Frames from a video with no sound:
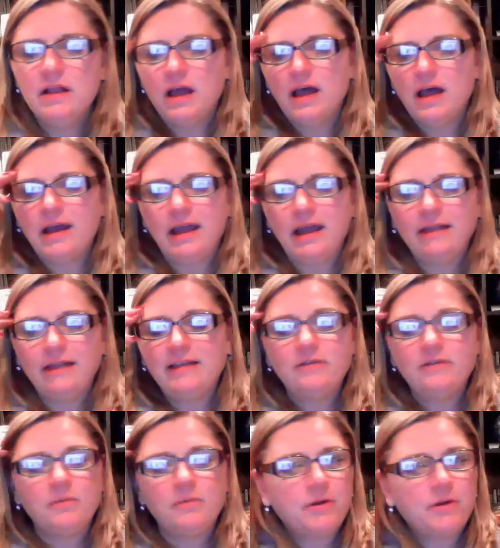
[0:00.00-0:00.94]
I
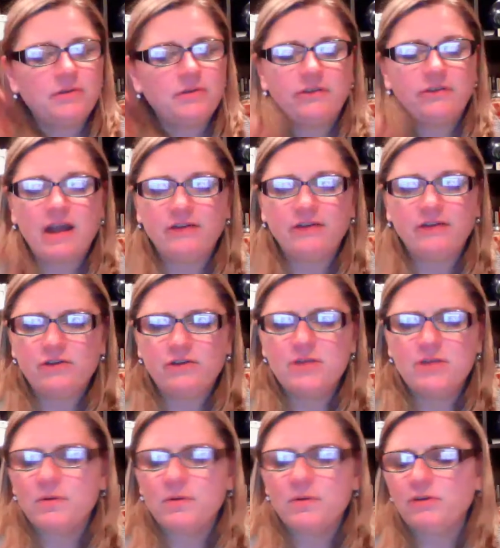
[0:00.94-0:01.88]
said to Bert this
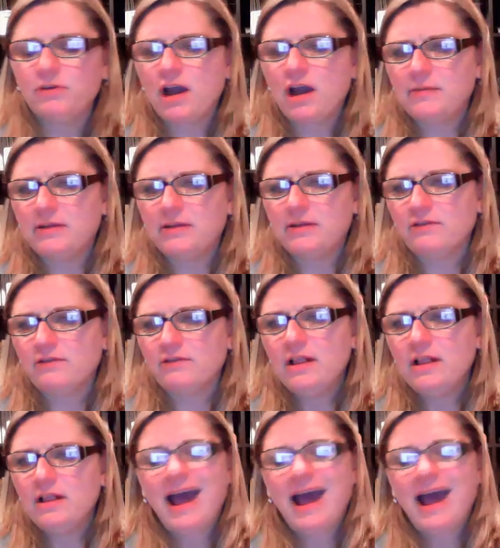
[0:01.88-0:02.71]
afternoon, we were talking about stuff,